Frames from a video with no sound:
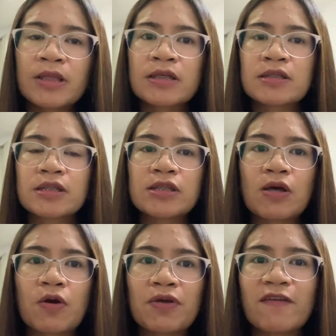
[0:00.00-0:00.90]

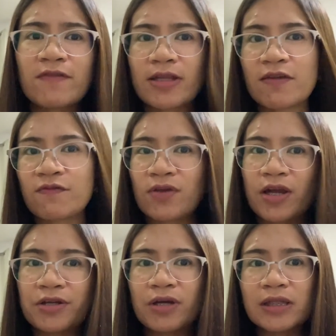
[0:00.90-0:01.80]
So even if we
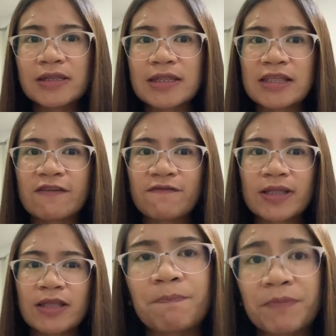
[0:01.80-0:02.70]
are not
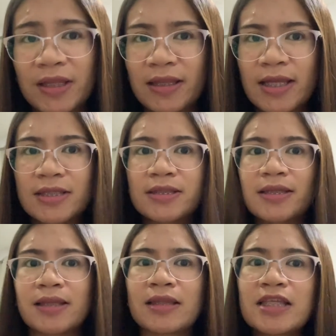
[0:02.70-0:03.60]
deceiving them, let's
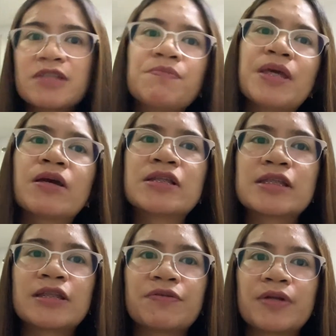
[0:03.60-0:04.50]
at least be
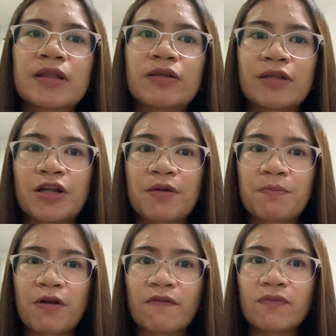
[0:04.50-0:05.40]
considerate on the
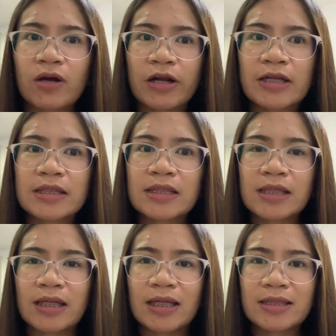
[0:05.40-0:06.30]
number of hours,
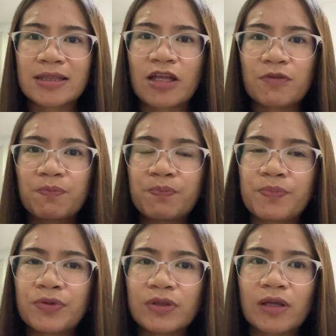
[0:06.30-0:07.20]
and let's not
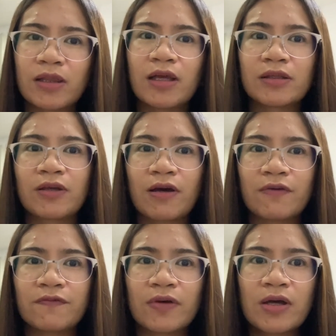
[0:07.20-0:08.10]
put a lot
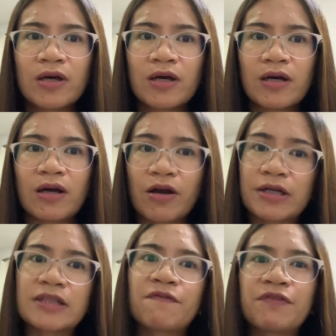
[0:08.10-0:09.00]
of
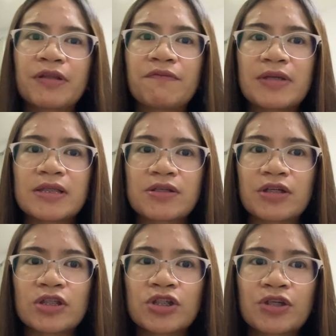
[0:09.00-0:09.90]
hours for the
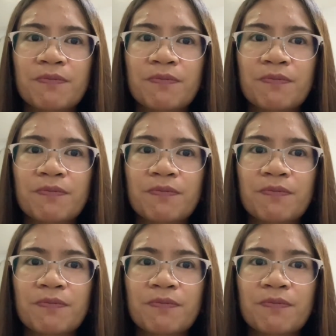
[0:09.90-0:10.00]
research.